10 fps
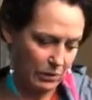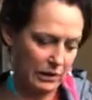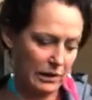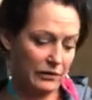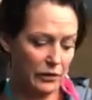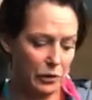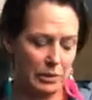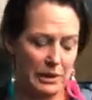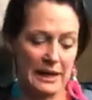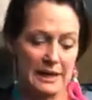well, a
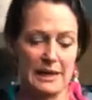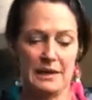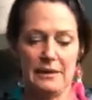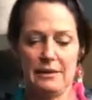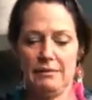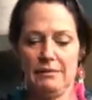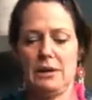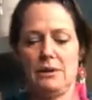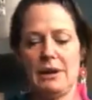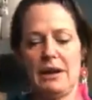4-player set,
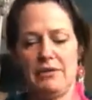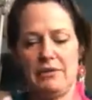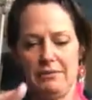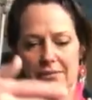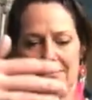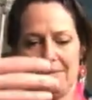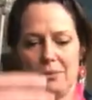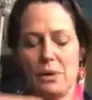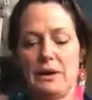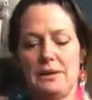you have
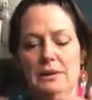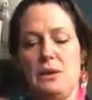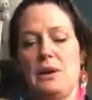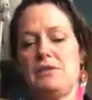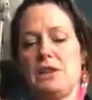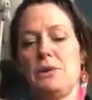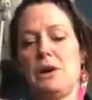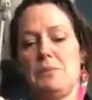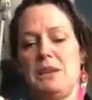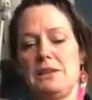2
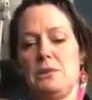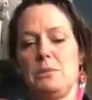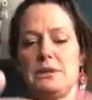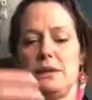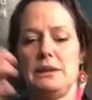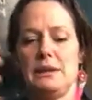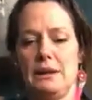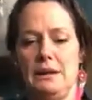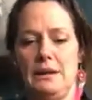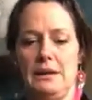armies opposite,
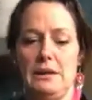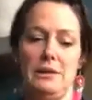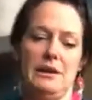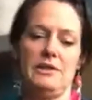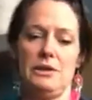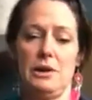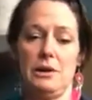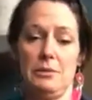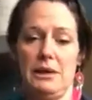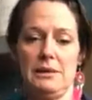and then you have 2
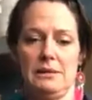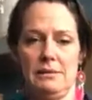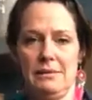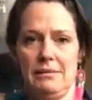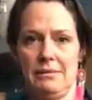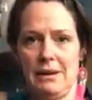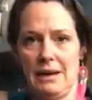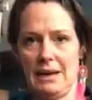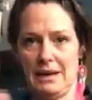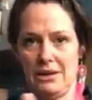armies
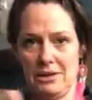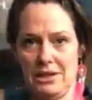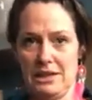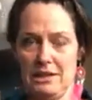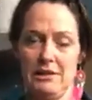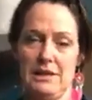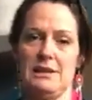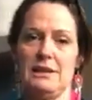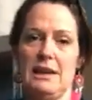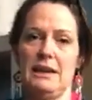at 90 degrees
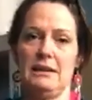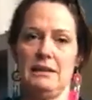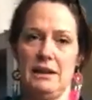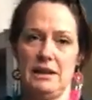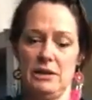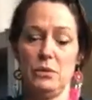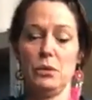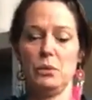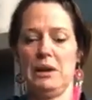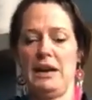to that, and you
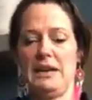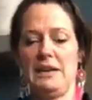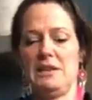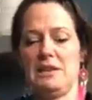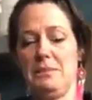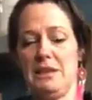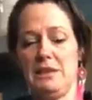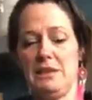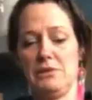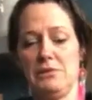all play into the
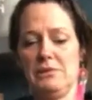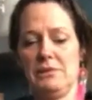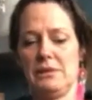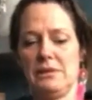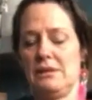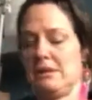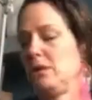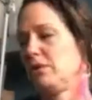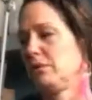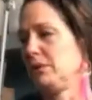middle. You
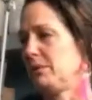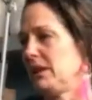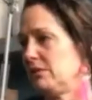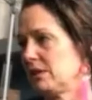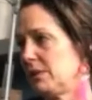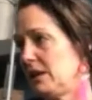probably better explain.